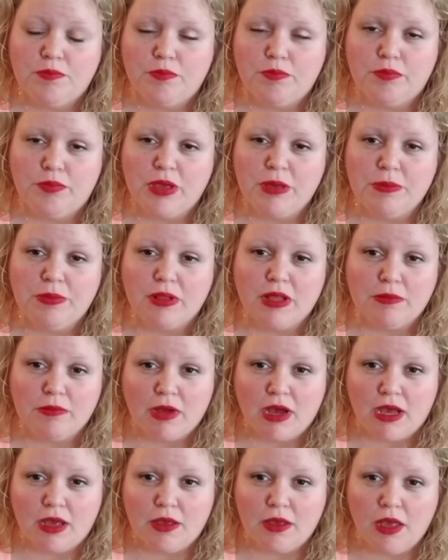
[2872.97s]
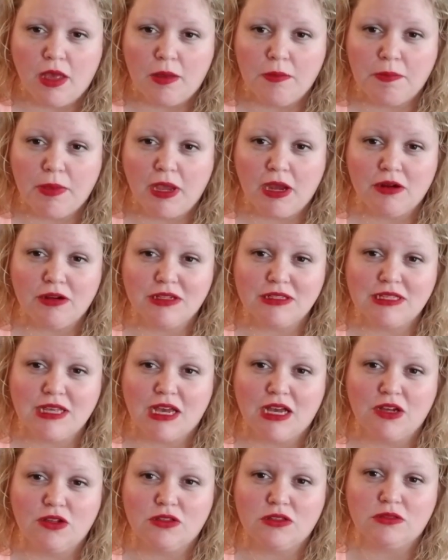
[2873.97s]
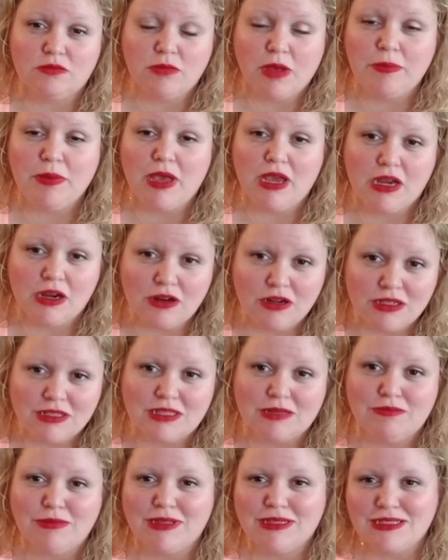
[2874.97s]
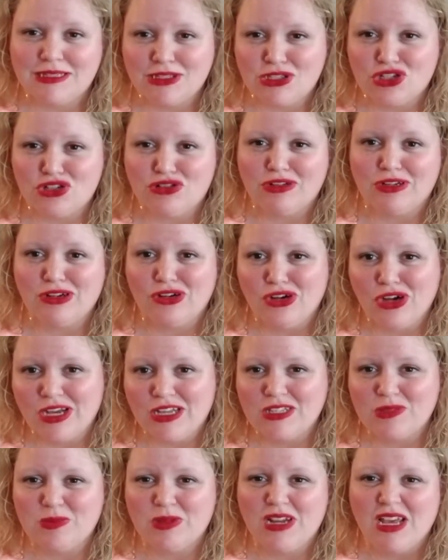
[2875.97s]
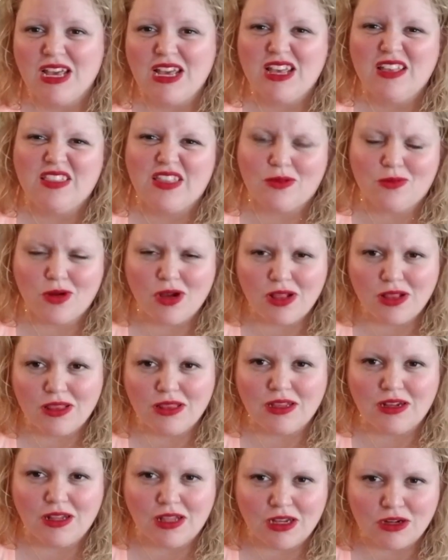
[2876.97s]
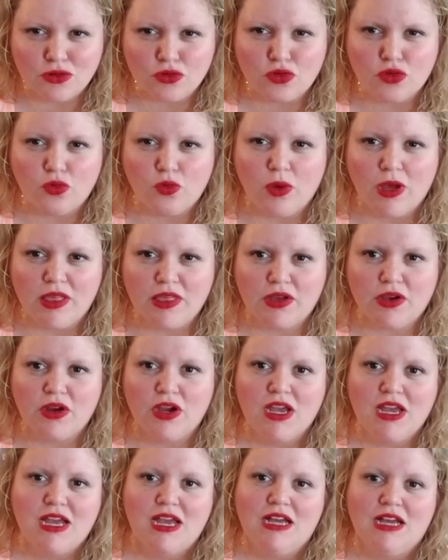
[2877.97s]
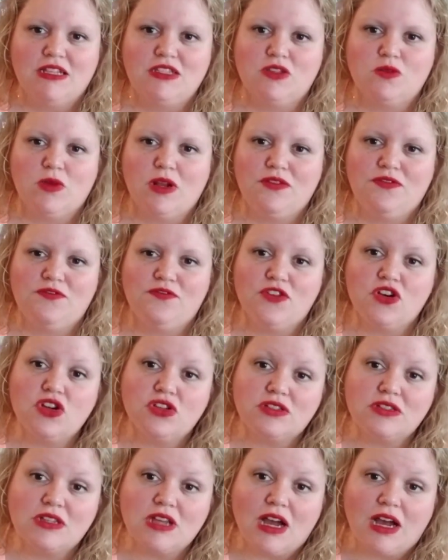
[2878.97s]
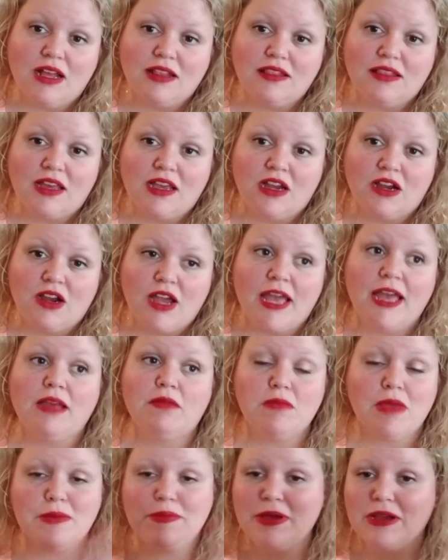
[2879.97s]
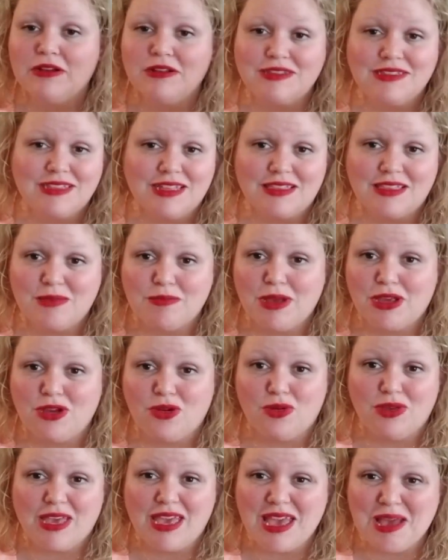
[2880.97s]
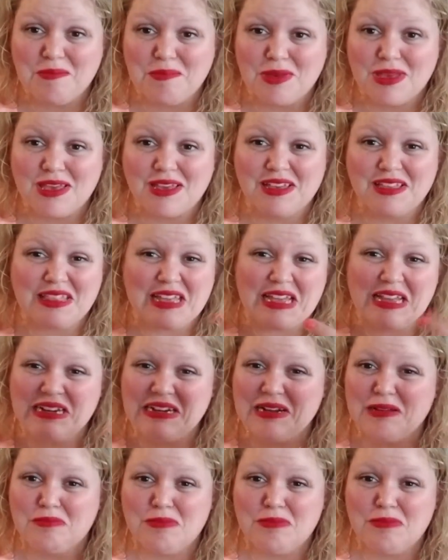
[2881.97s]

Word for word: People at my parents' house, my parents and my sister and her husband, they were all a little under the weather. And so when I first got there, and my parents thought they might go camping, and they ended up